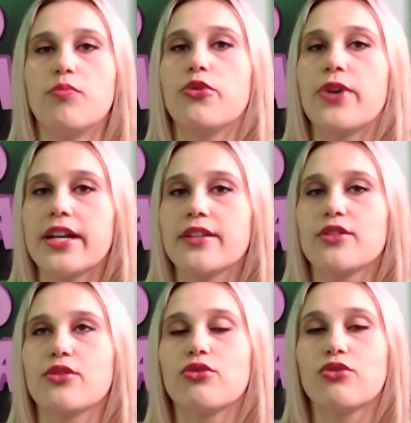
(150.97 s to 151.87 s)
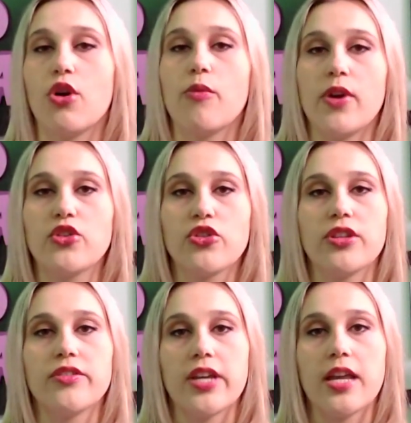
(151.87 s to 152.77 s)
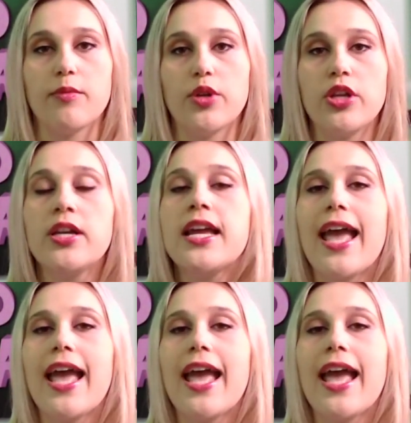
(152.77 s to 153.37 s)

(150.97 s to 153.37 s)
brings so much to the table.